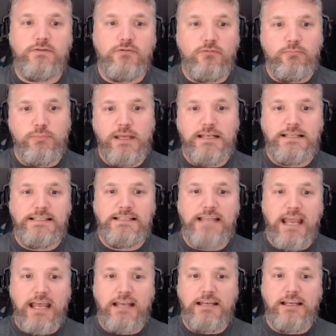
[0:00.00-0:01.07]
to Ben
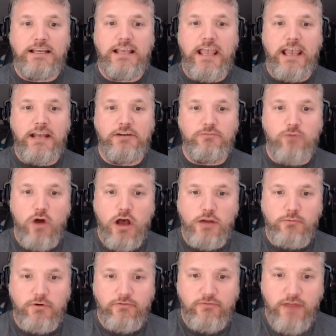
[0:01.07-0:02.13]
Standig and
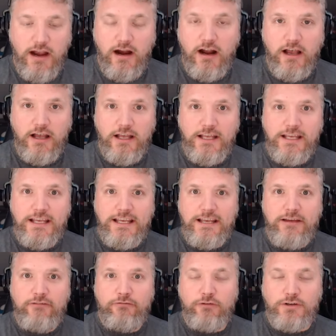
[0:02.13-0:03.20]
Ron Rivera,
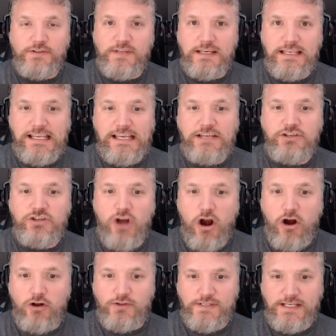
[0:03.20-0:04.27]
for Saahdiq
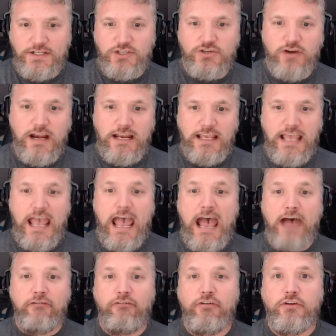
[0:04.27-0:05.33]
Charles. That strained
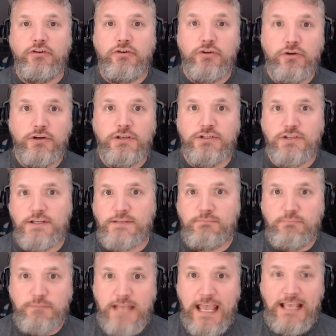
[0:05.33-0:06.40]
calf could just
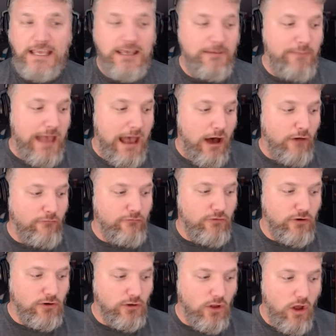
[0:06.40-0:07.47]
take him out
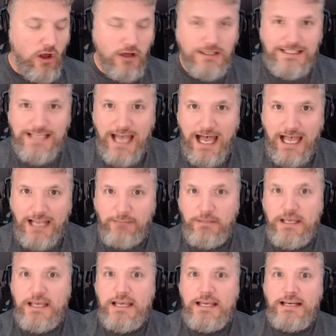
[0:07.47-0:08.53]
for a long time.
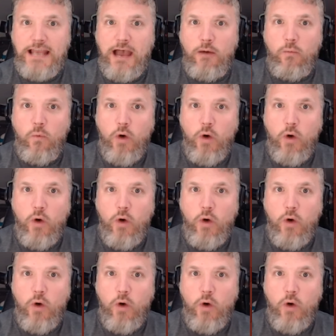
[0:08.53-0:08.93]
Now,